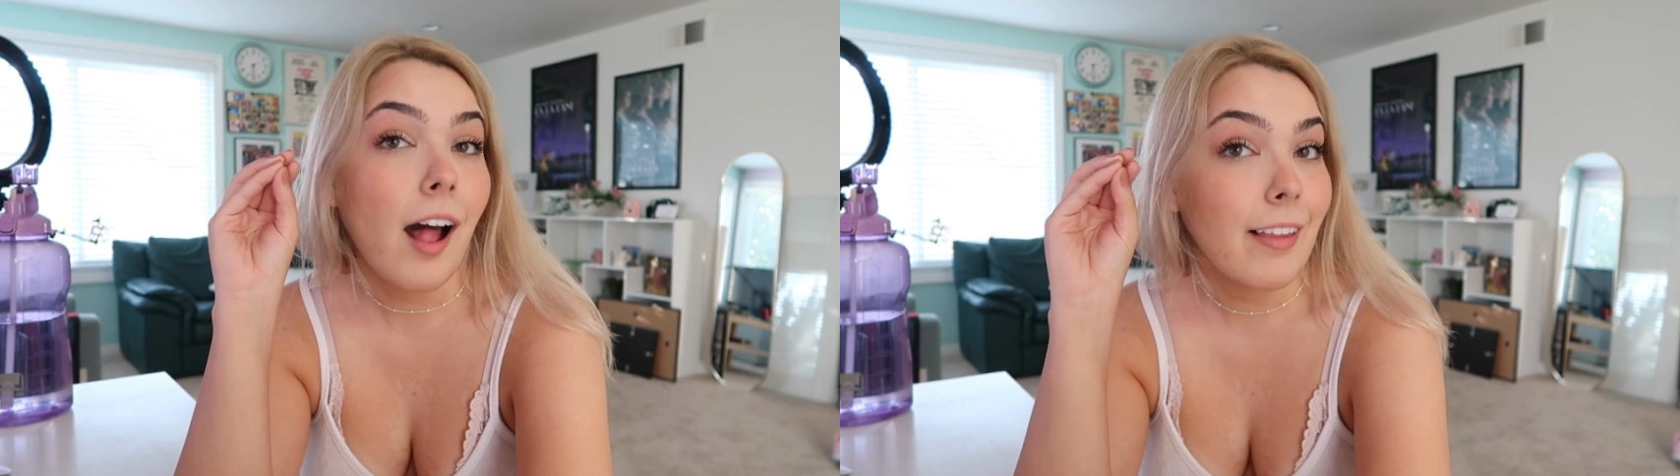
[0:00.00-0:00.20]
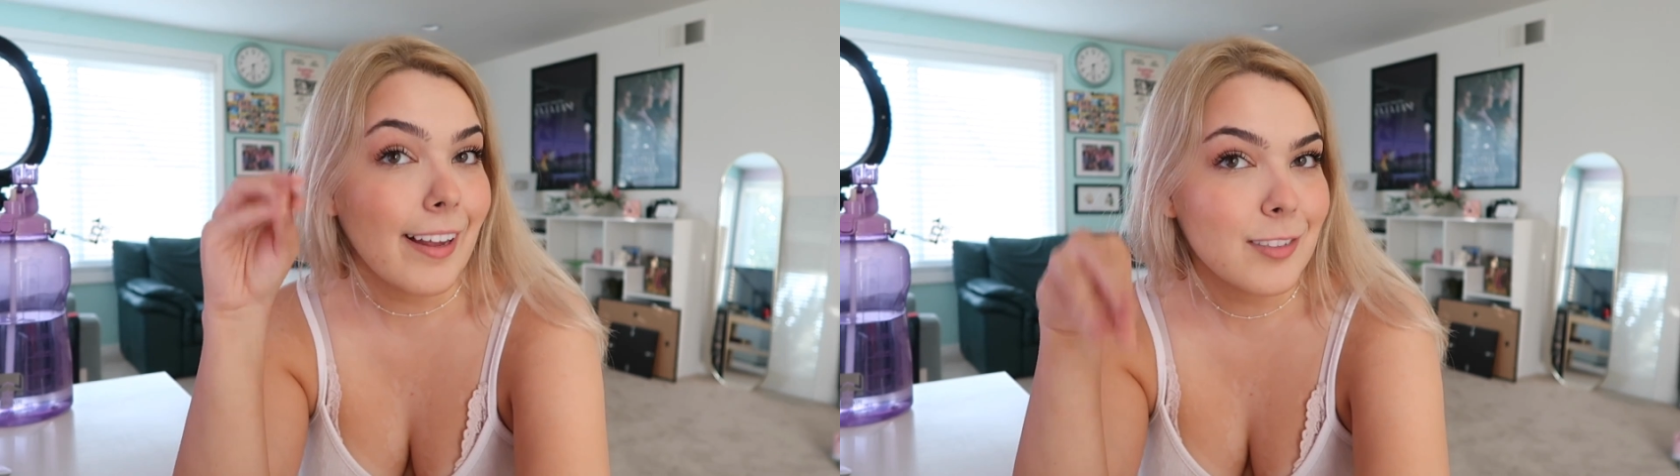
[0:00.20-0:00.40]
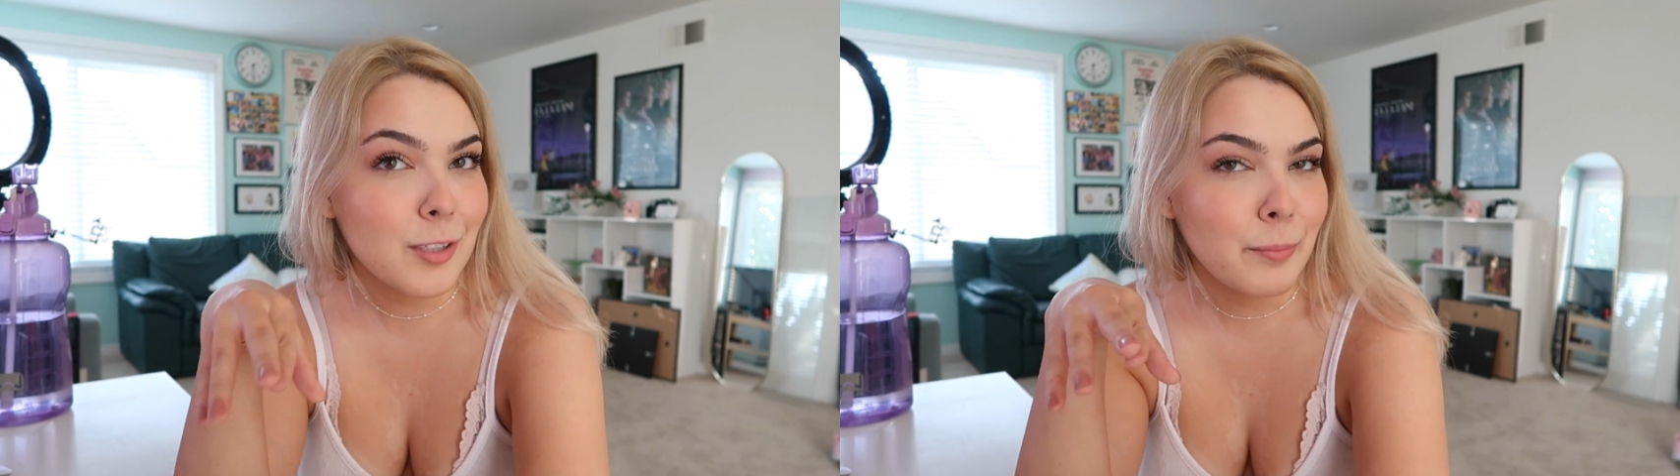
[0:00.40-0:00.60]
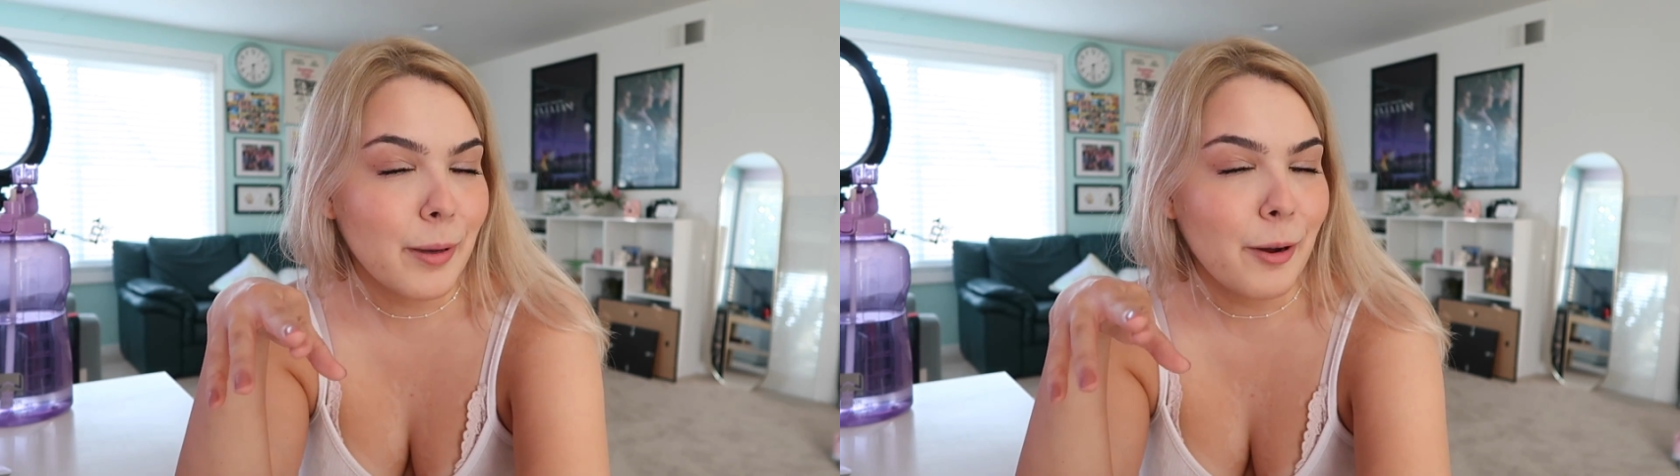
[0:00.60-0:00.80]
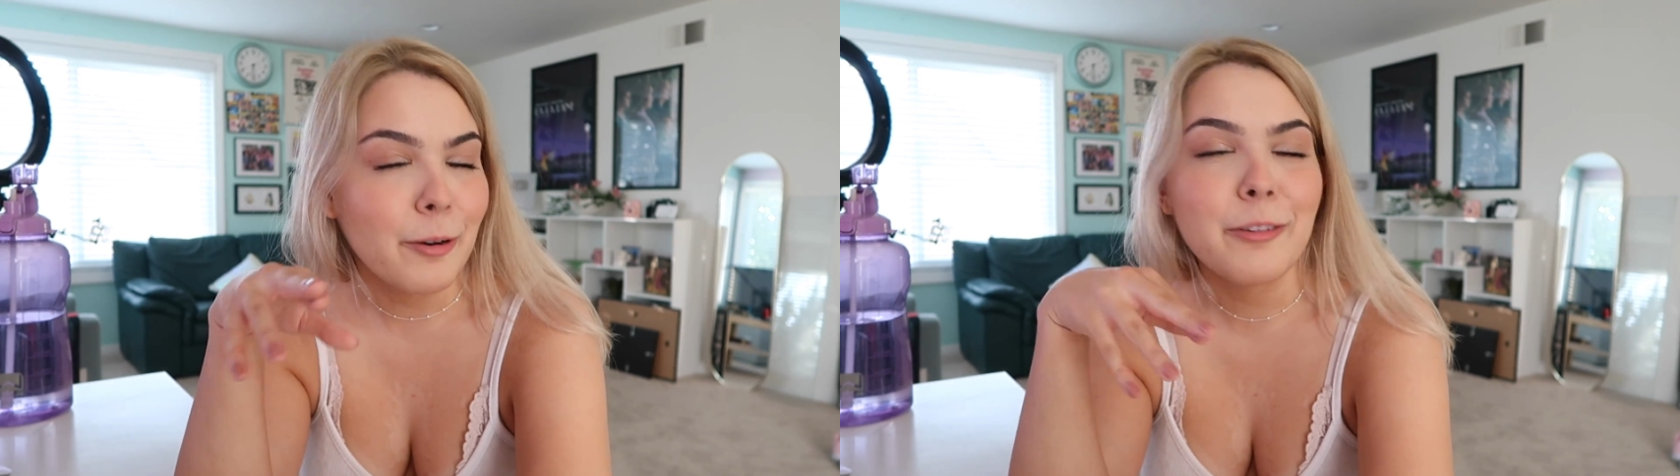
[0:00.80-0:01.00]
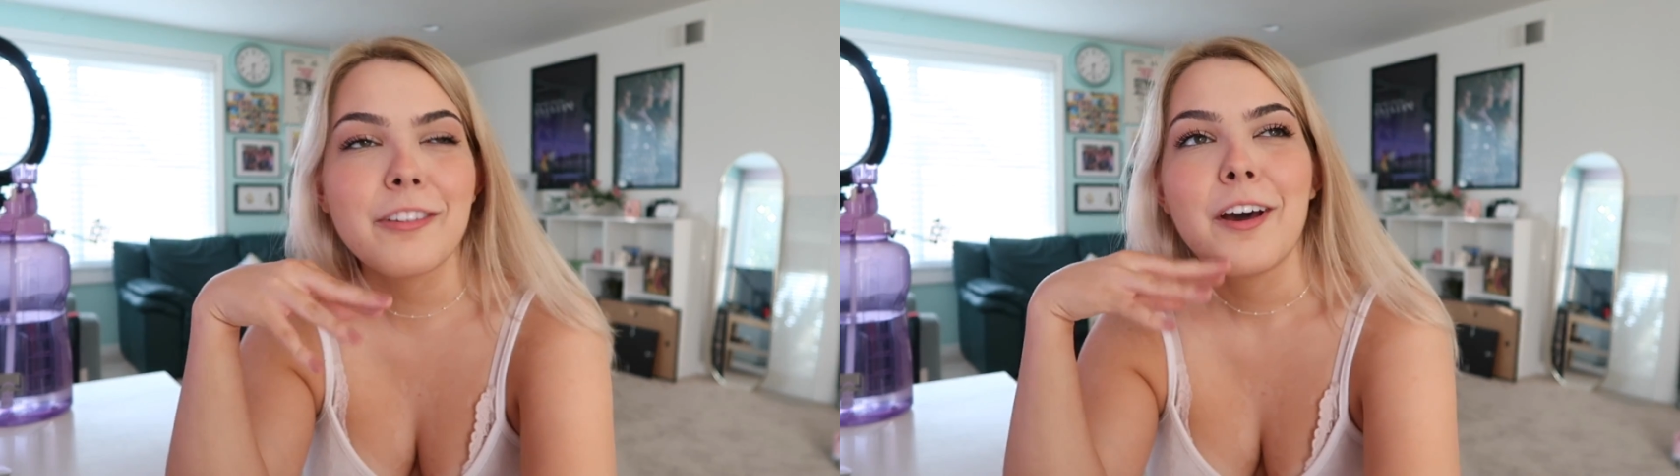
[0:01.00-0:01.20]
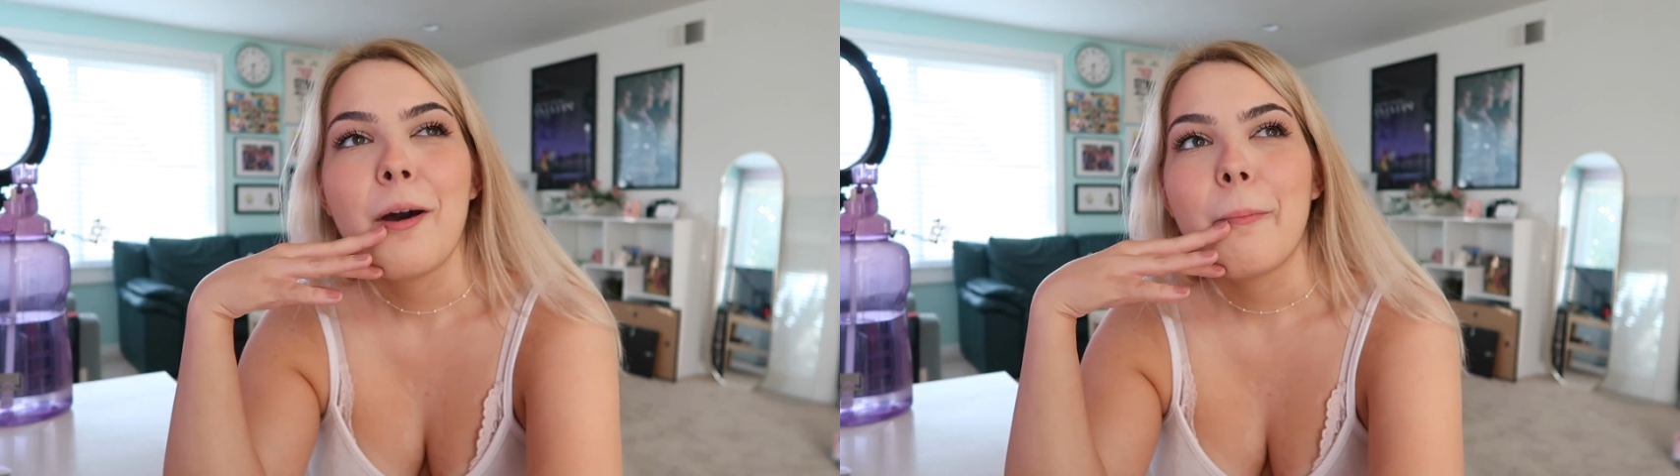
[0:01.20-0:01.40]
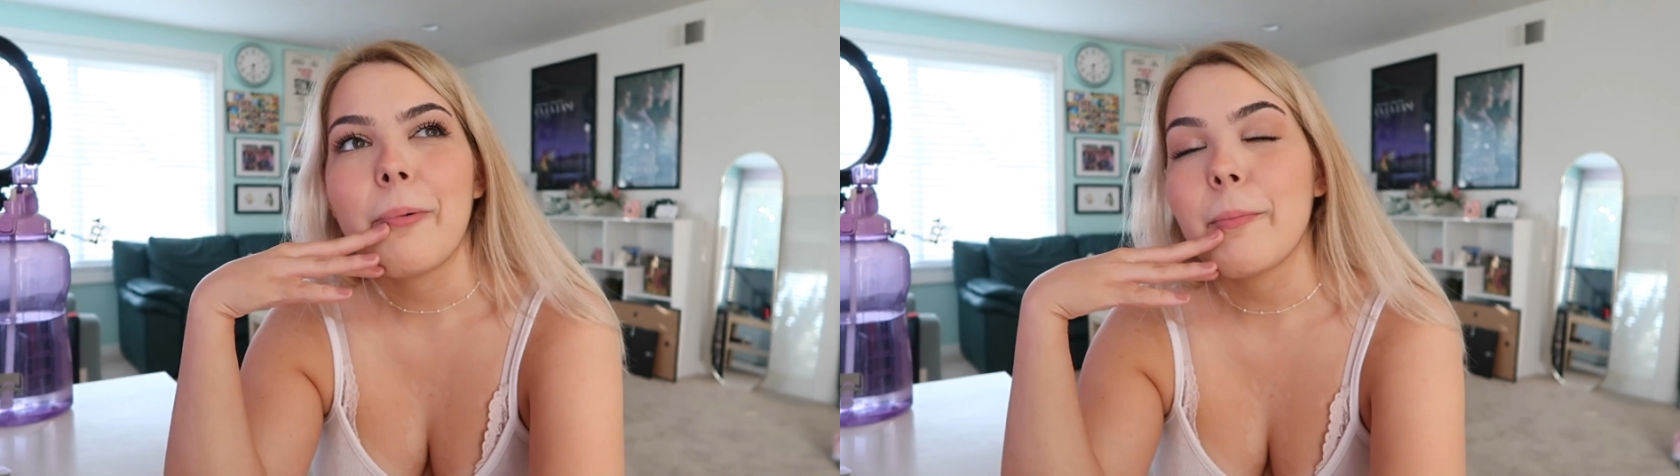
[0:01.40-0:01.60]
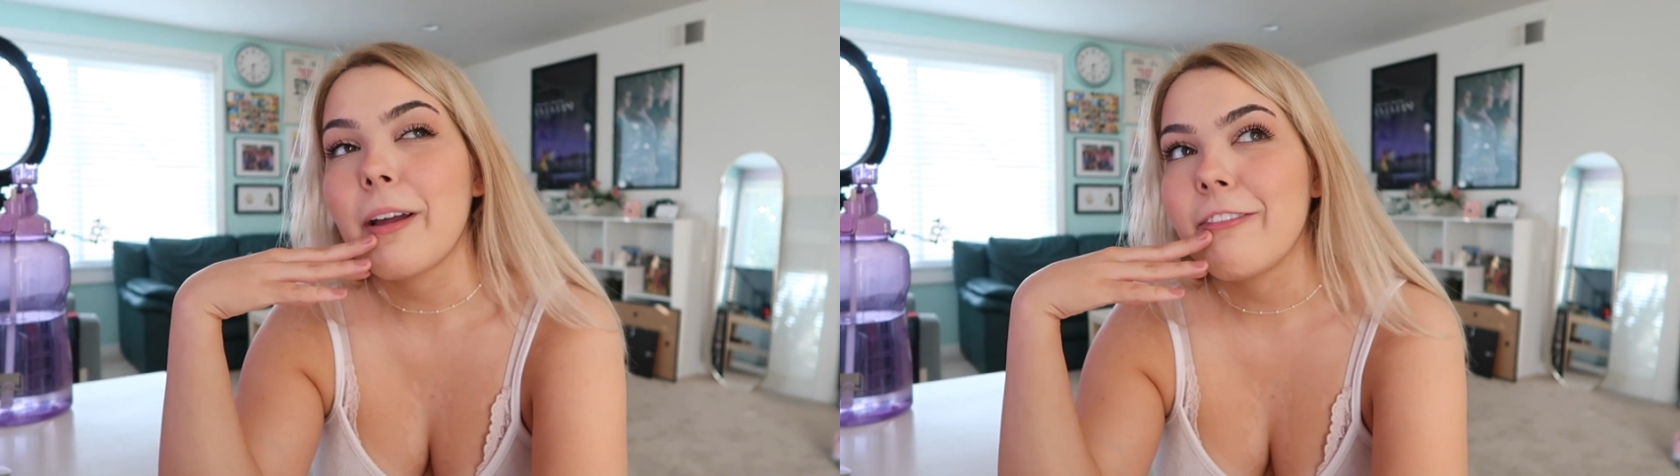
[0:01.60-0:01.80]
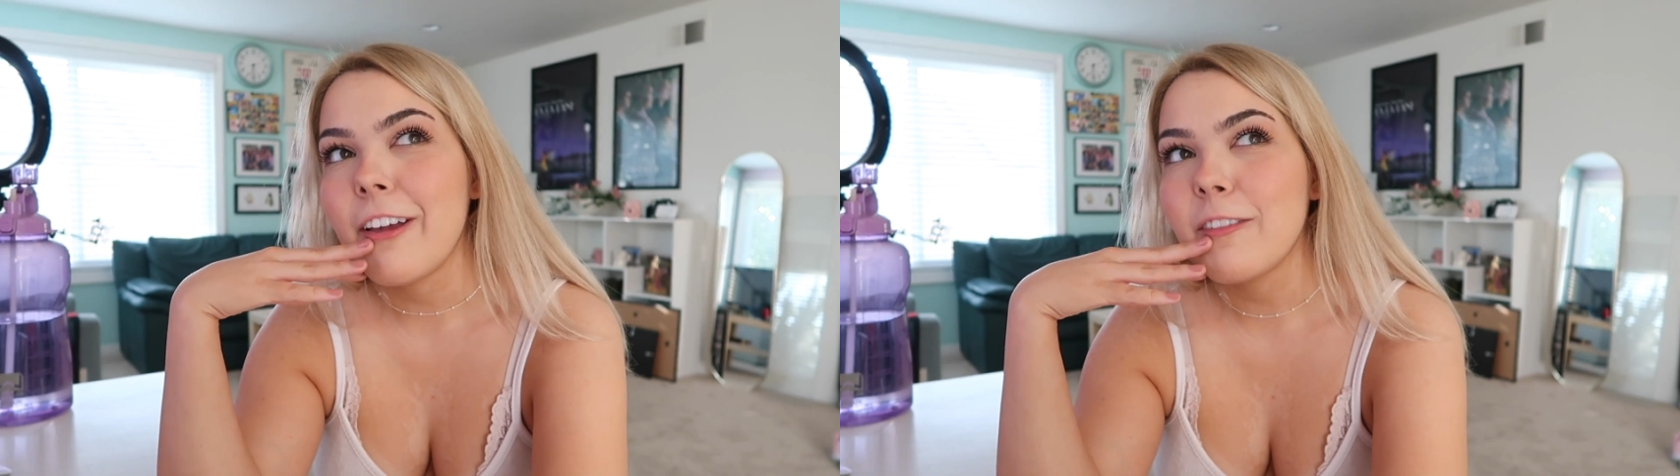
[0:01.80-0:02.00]
I'll answer both, but
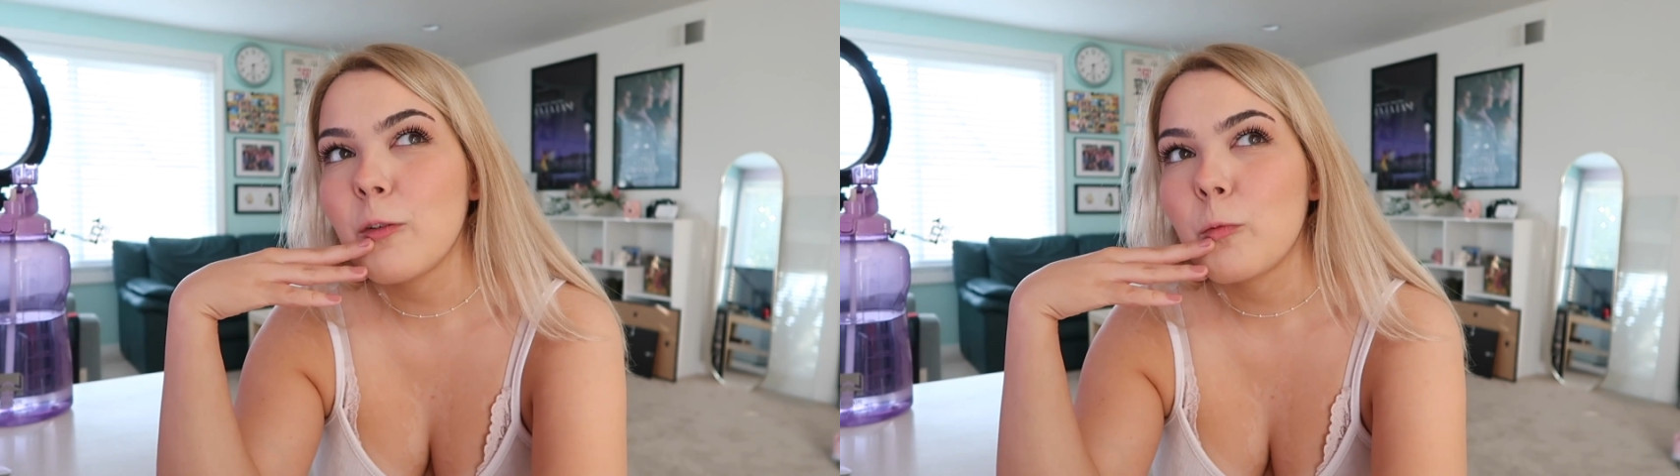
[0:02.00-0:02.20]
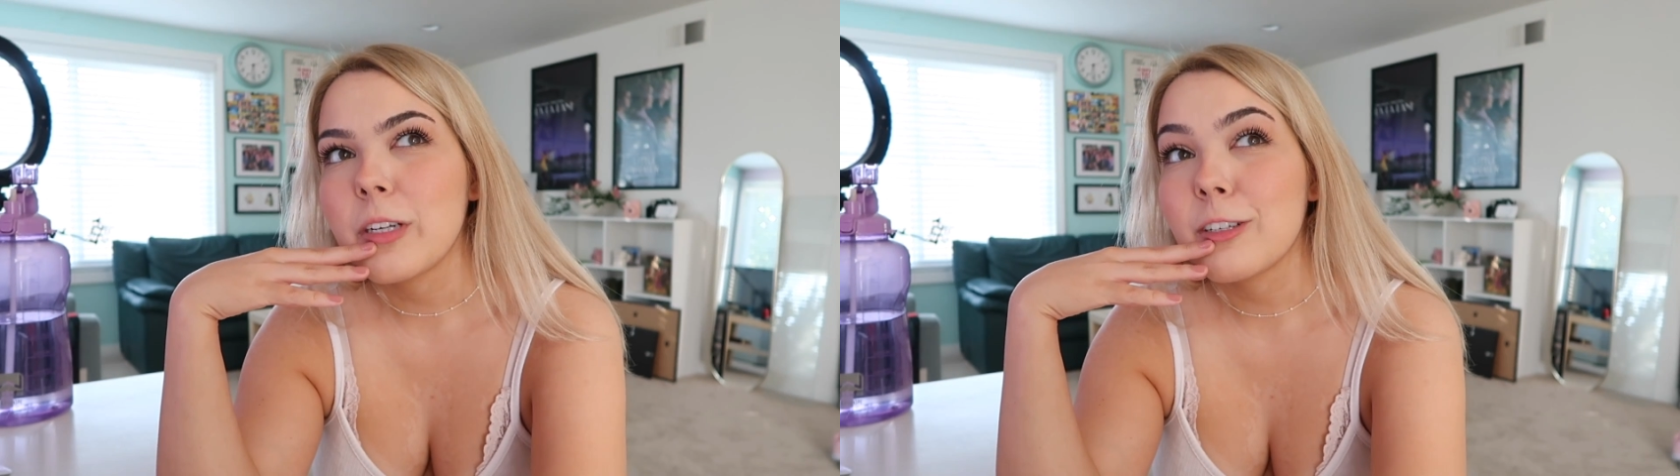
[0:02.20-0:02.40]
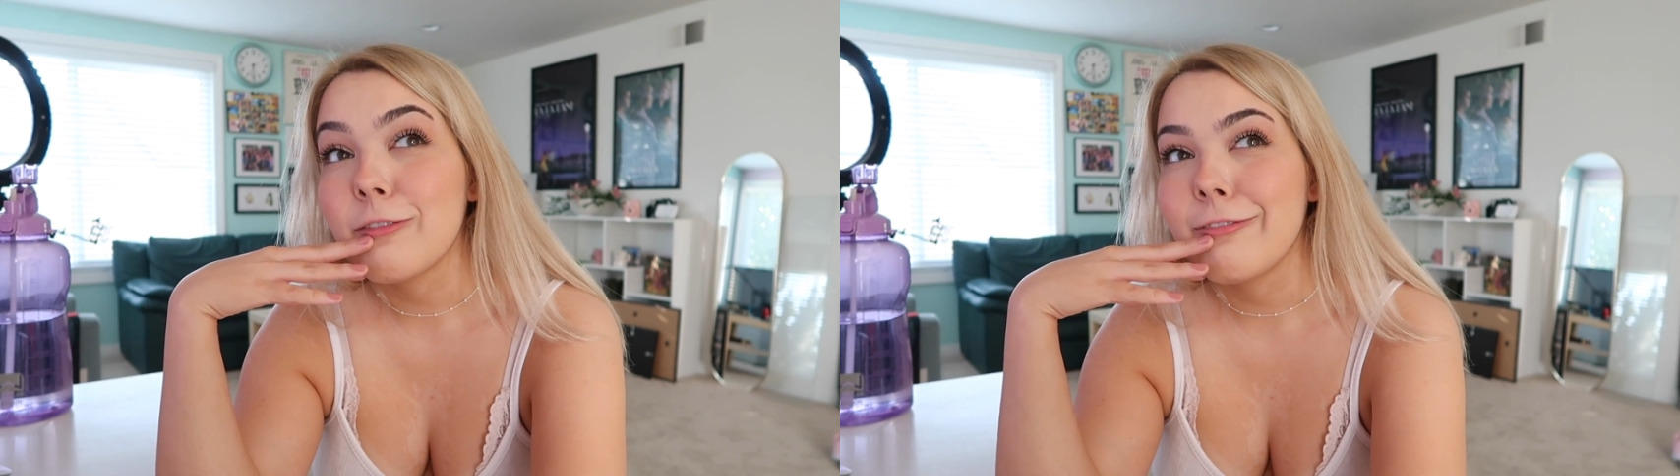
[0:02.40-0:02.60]
my favorite weird